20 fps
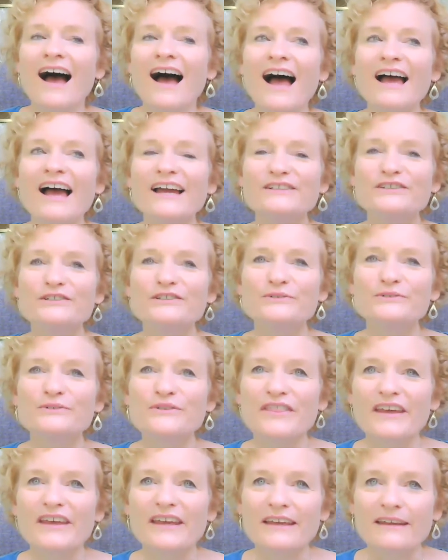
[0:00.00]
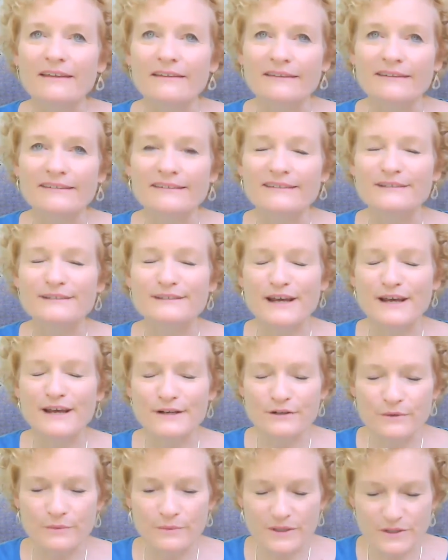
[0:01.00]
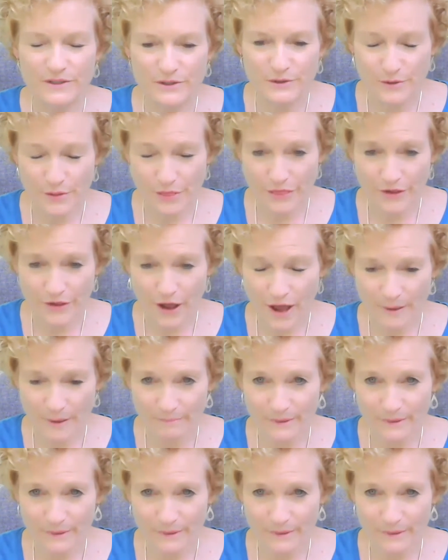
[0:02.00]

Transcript: I do think this is not an original thought,